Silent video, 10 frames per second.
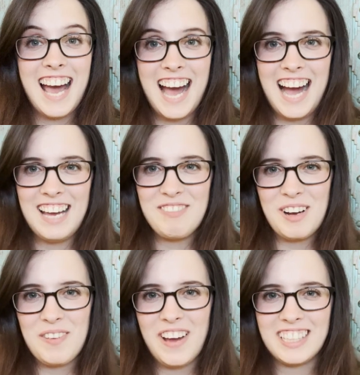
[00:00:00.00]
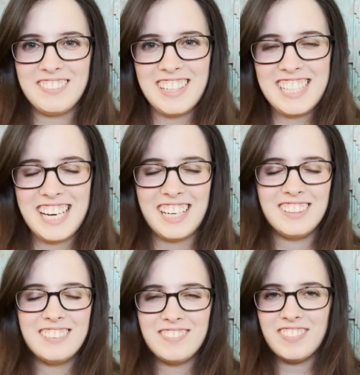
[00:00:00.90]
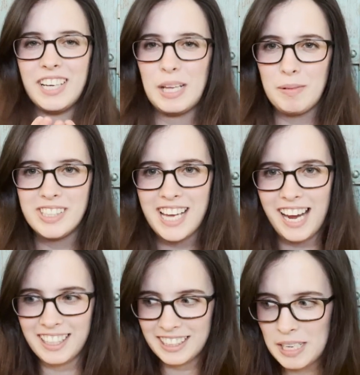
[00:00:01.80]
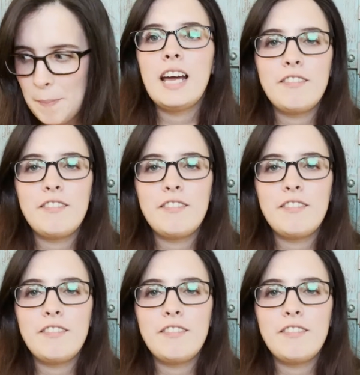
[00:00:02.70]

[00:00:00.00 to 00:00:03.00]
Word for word: Hi, welcome back to my channel. My name is Ali.